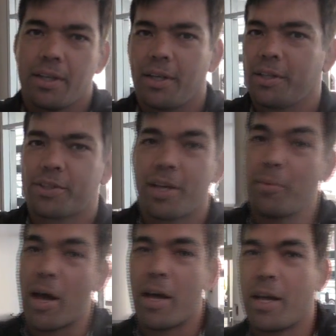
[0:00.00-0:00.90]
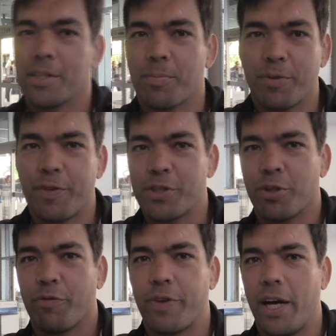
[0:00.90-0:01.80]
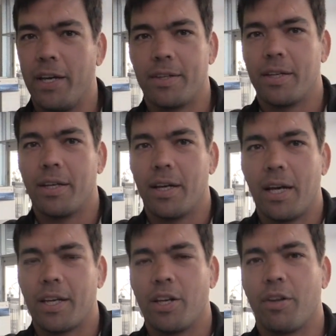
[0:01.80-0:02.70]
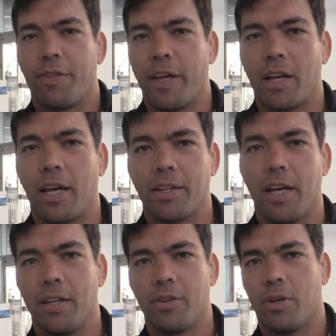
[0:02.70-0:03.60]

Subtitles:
As a professional fight, I cannot think like that.